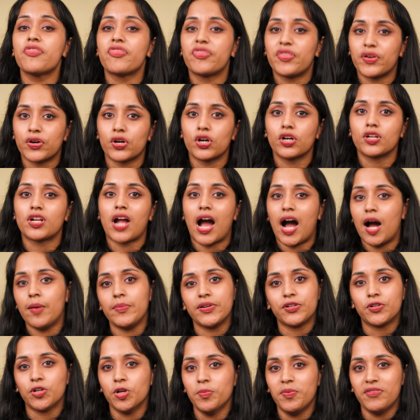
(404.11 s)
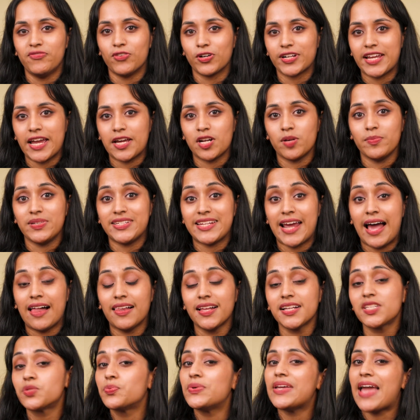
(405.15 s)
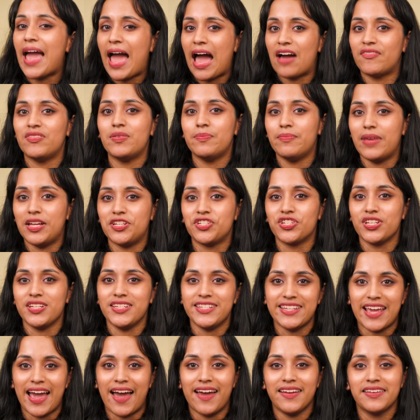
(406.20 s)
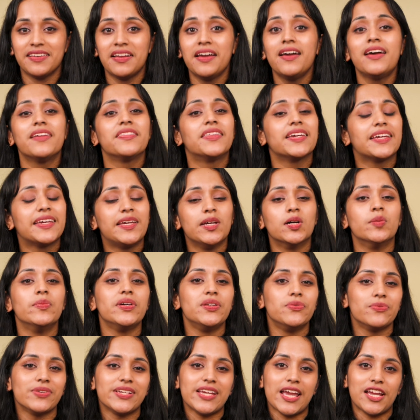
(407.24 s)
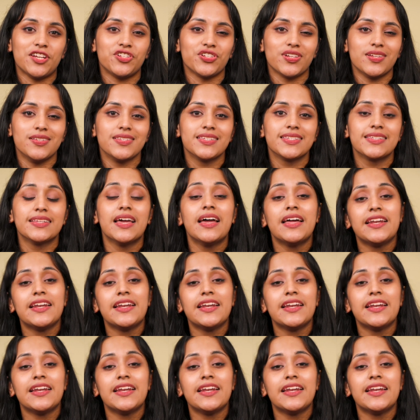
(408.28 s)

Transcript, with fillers: third common group of organometallics we haven't mentioned yet, the Gilman reagents,